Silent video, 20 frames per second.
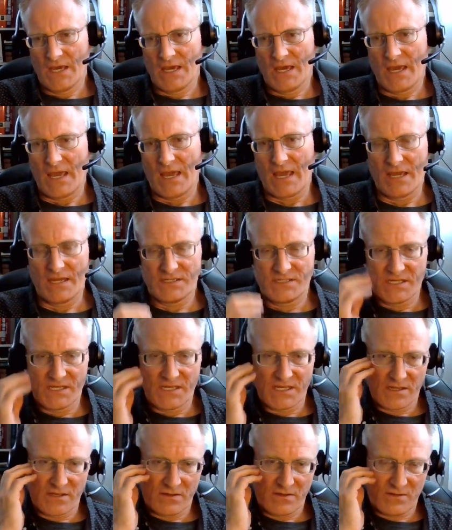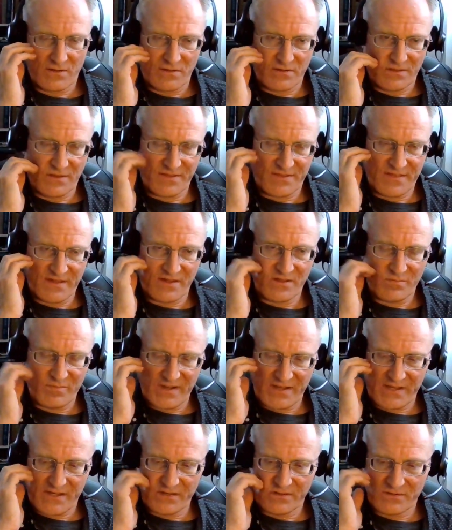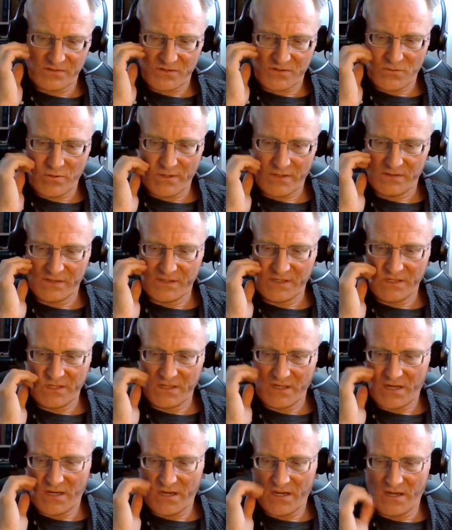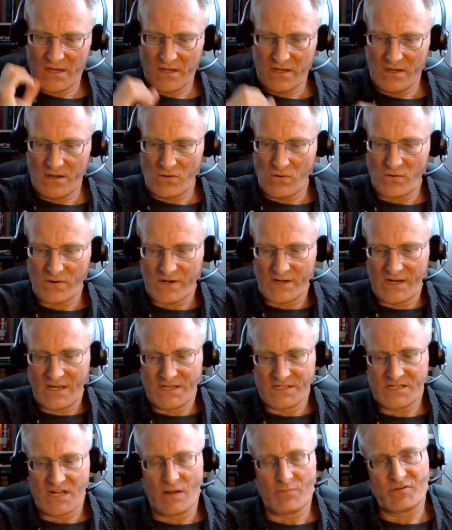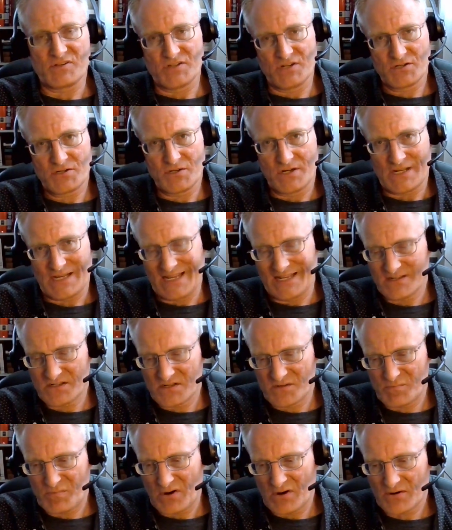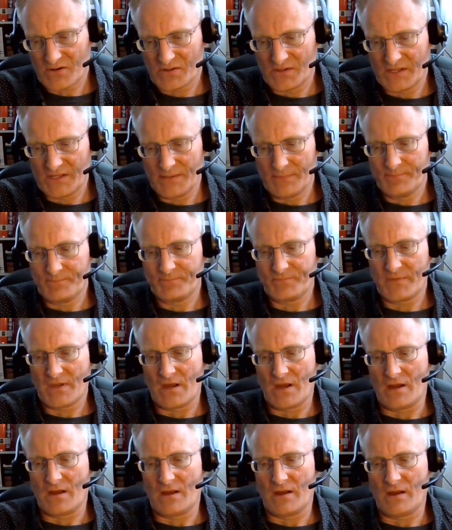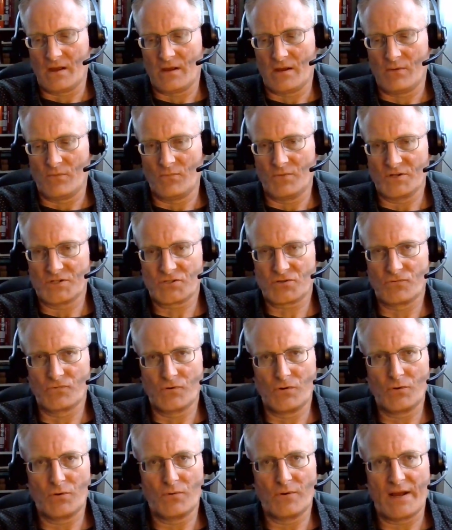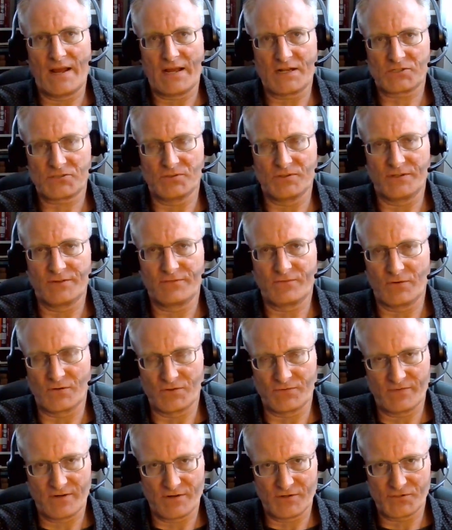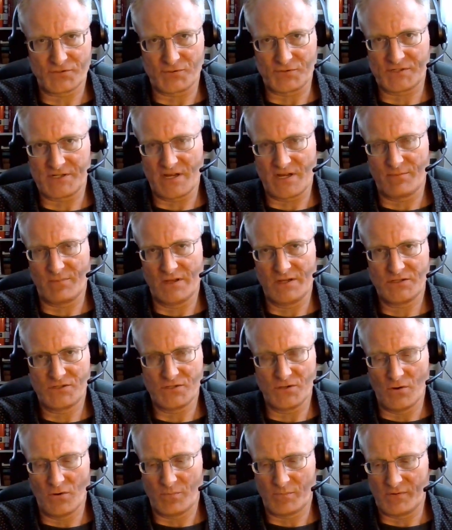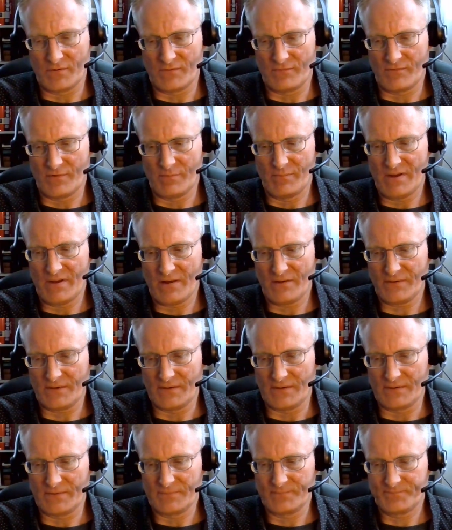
and Nathaniel Bacon quickly organized opposition against Berkeley, which grew actually for a very short time into open rebellion,